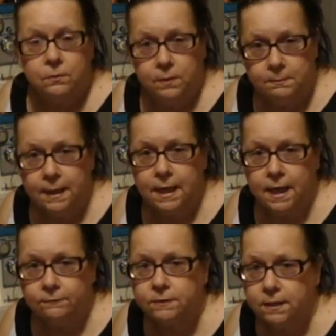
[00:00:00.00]
We may
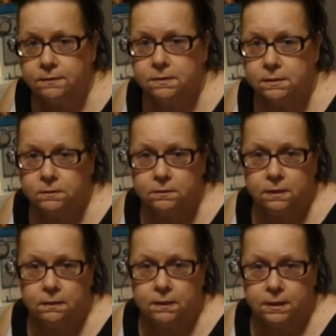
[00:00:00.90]
have to consider
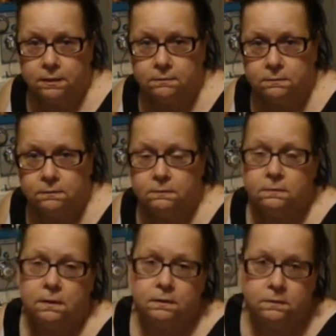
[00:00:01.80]
darting.
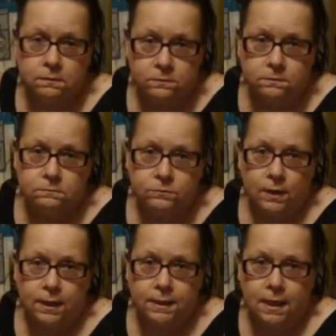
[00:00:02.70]

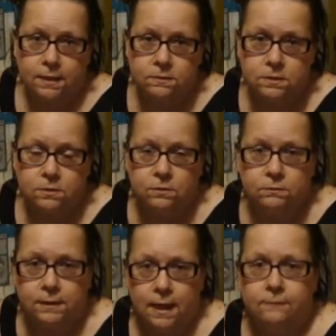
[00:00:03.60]
Try not to,
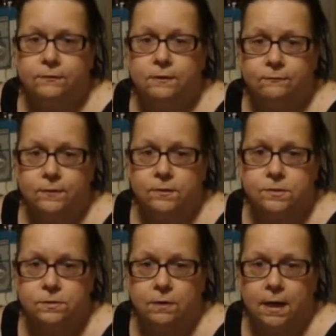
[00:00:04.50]
not for your
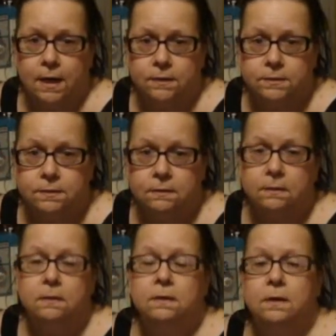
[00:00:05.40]
first dress,
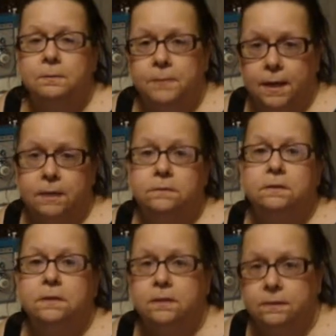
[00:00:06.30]
but
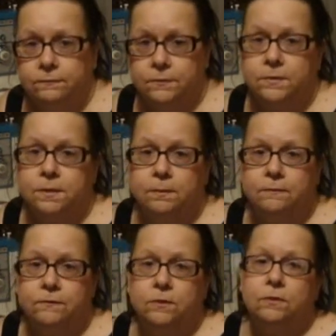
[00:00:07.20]
for some
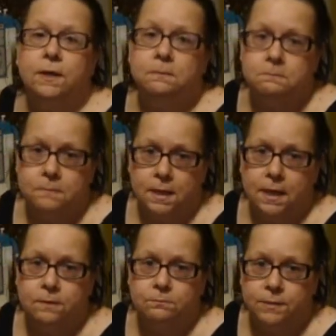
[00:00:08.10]
of you, it
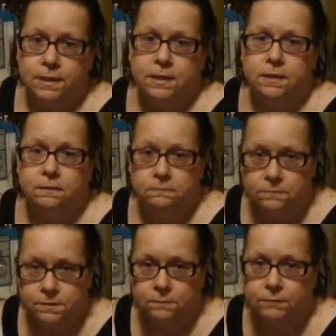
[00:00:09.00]
may be
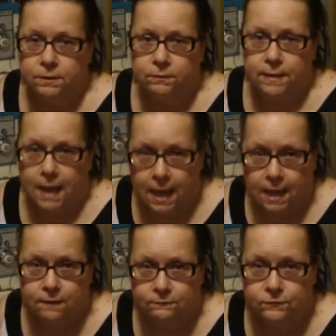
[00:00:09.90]
something we
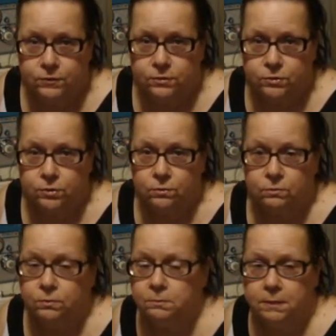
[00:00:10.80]
have to do.
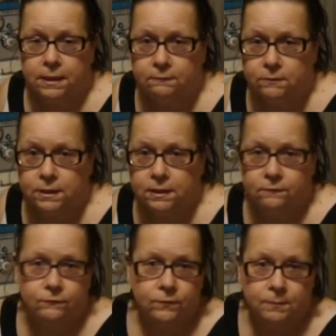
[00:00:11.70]
We might even need
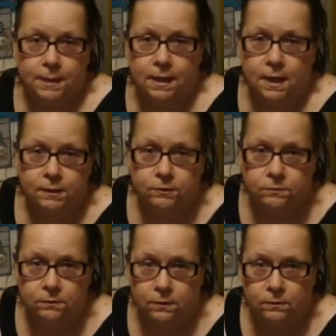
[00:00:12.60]
it for me, I
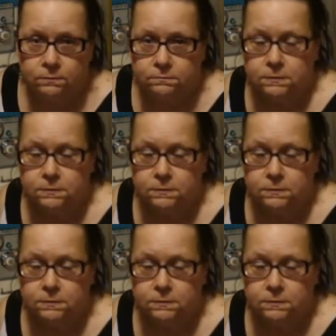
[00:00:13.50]
don't know.